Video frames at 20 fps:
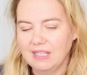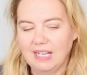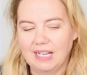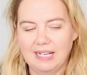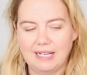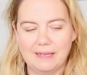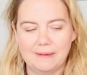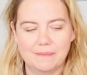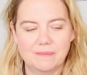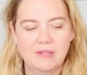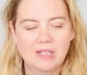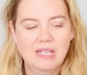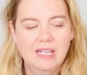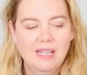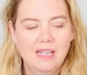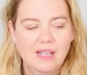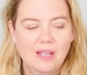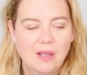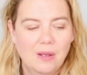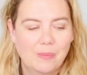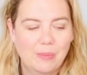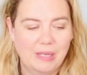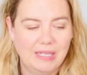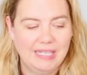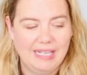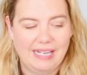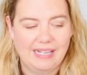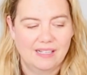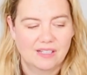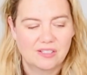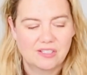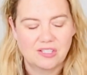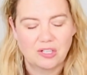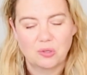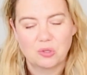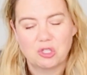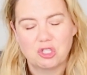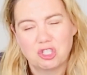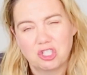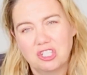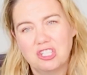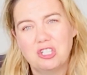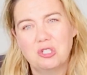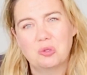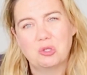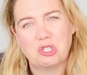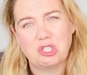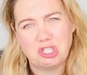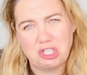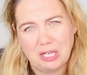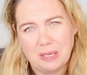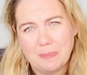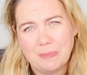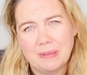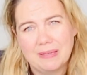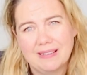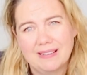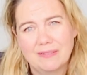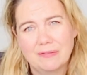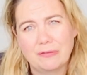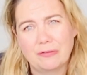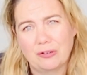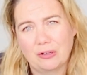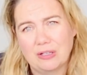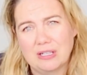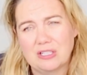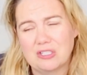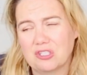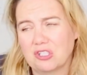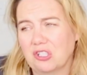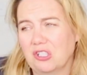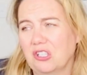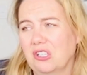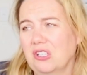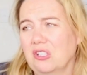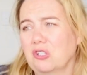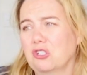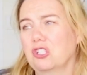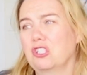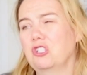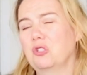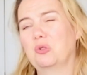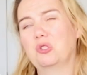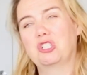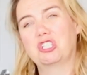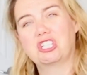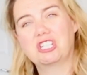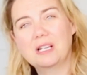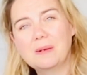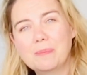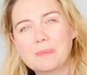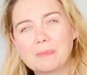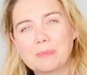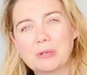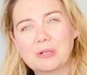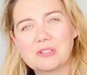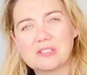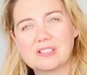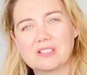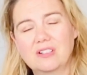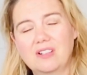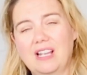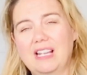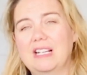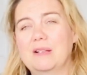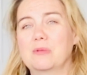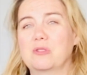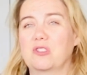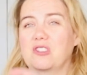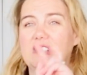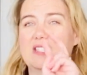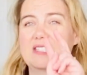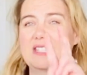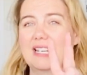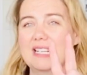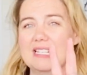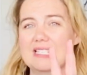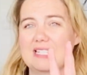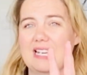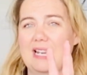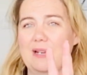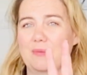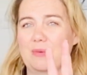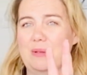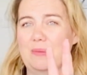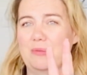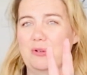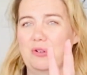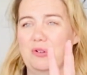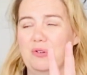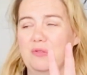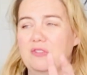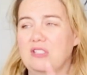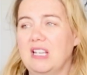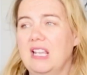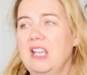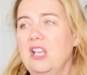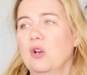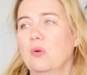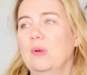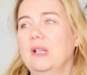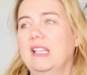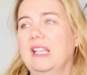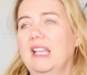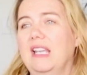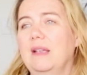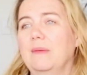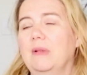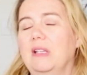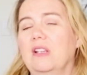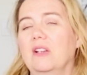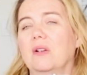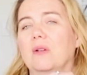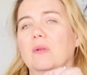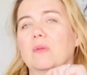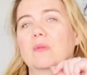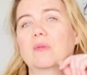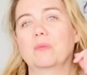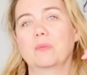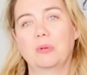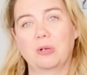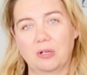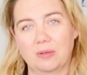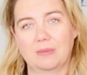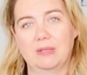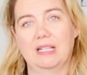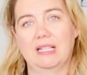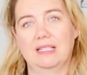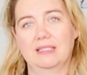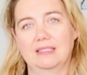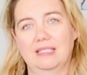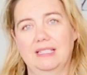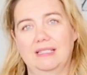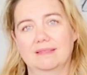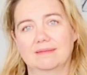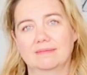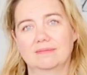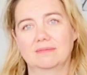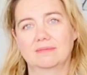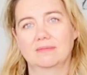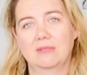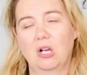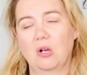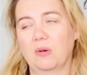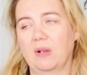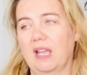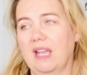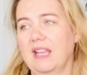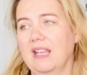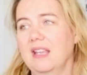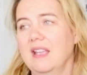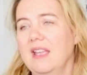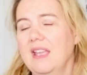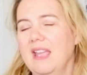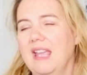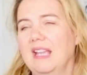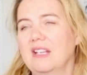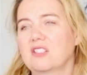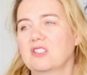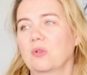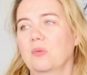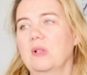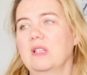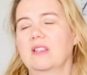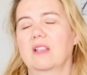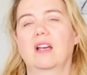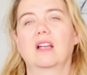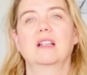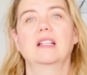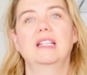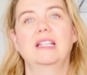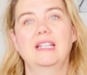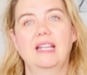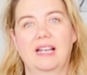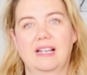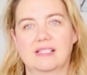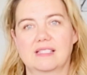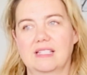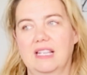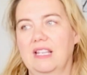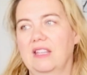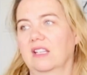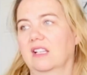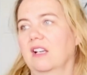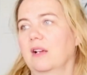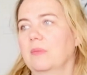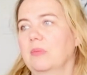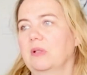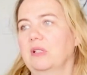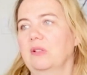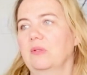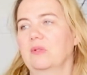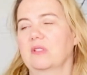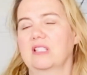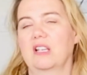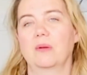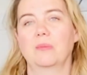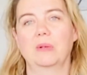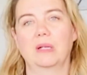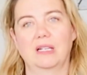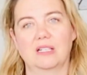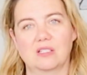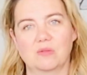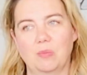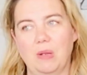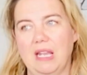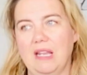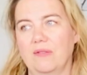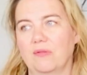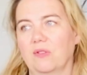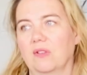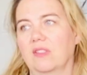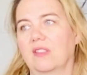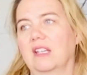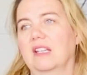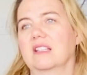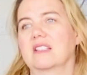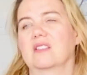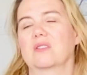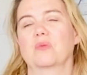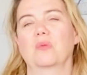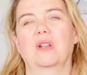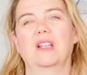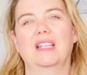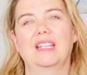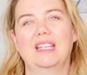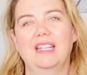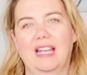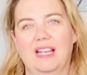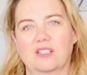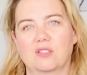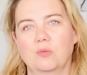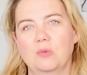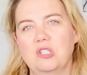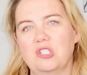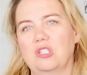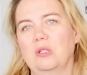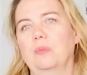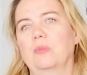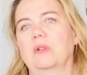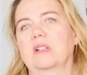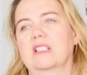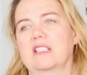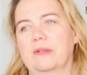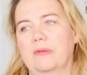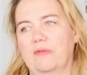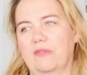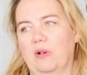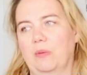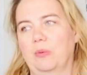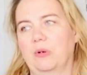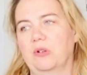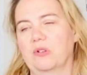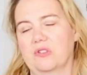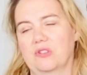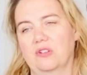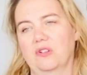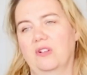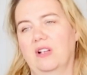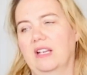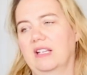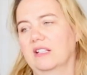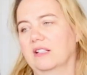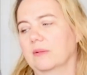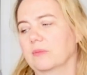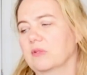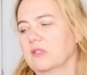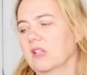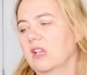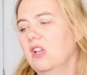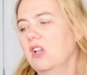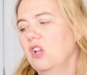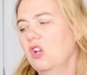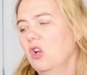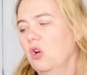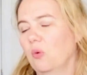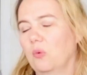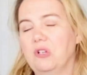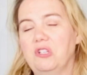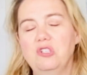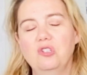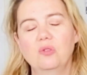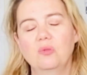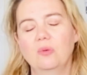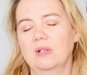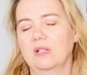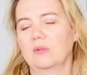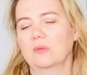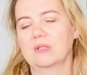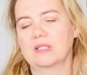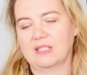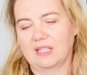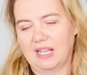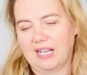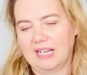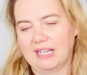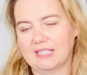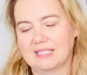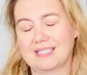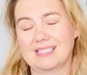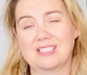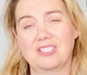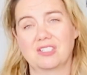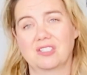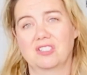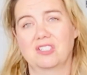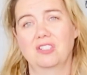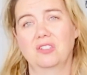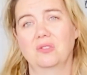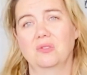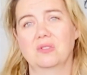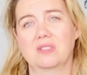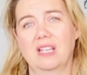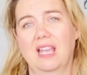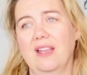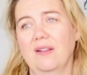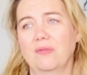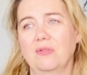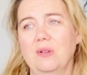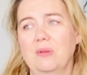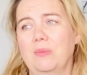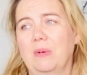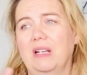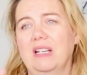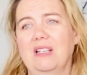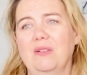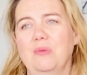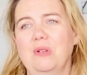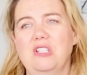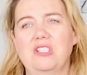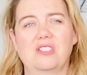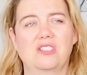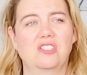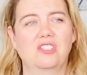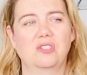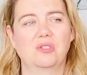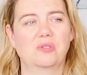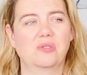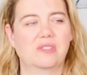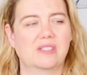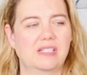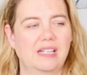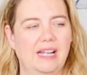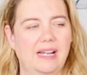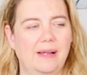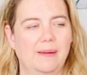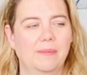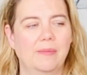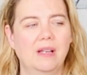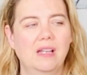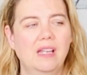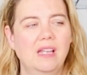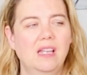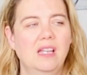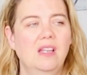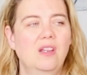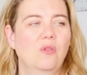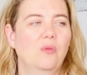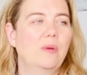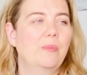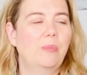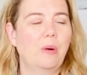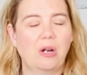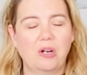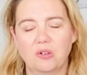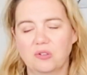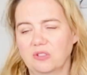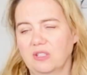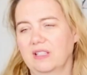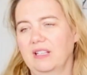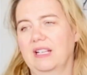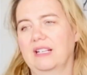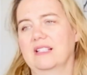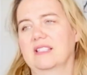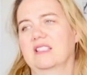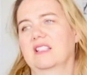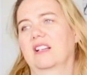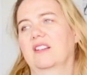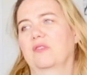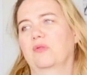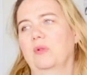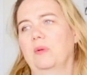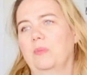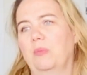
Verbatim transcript: Um, but yeah, so should you ship furniture? Should you ship personal items? So the second time we moved, we came here permanently. Okay. And so we thought, yes. And the company was helping us pay for things. And we're like, yes, we should bring some of our personal items. We knew what it was like to just use everybody. We just used, um, We borrowed a lot of stuff. We